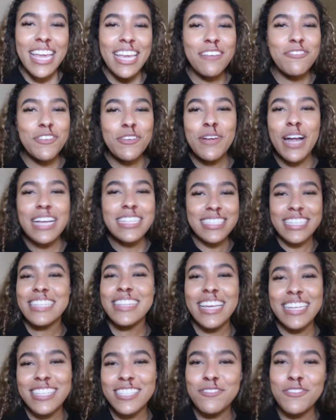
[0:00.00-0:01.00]
If you guys
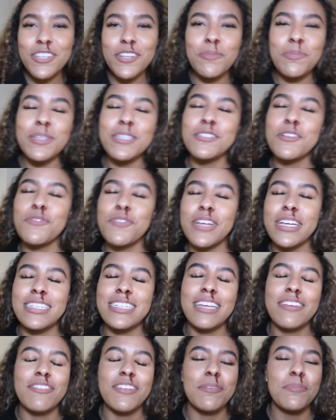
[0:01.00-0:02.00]
did like this video, please don't
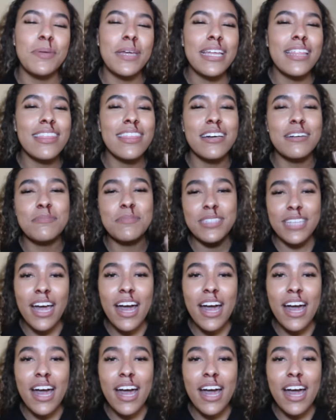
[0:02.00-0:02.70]
forget to give it a big thumbs